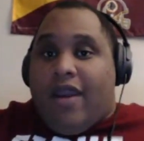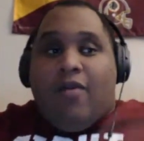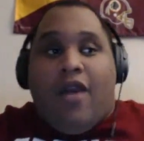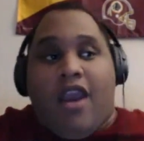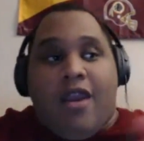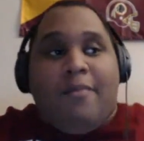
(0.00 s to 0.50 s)

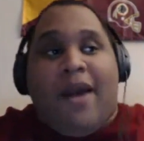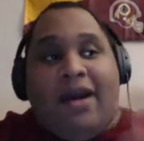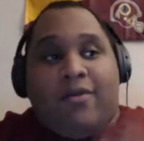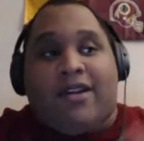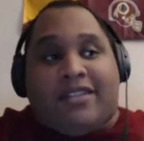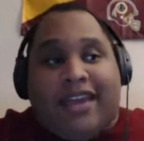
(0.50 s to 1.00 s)
We worry
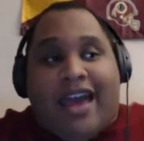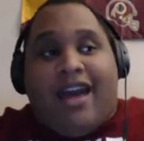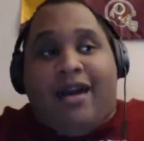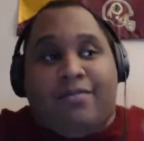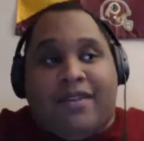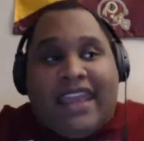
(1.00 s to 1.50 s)
about what
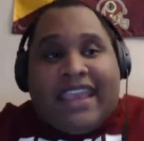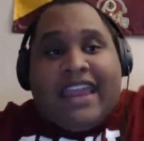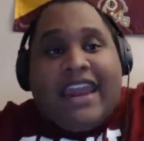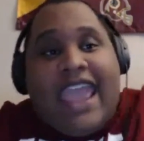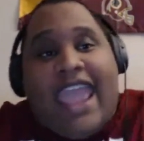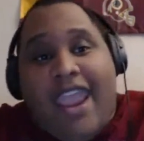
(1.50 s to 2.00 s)
Tom,
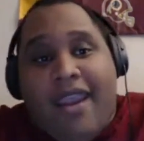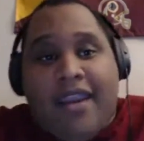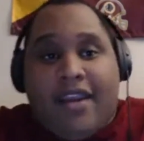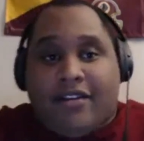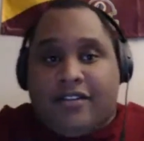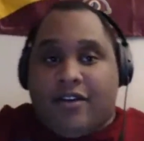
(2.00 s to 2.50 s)
Dick, and
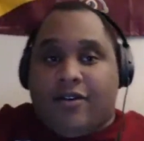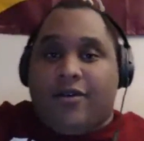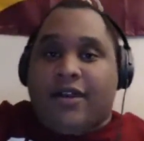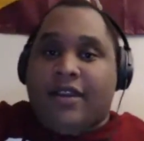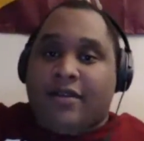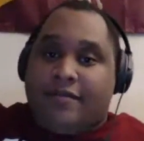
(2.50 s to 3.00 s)
Harry are
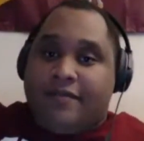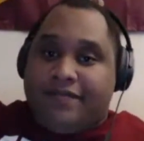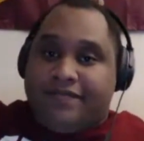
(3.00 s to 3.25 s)
doing.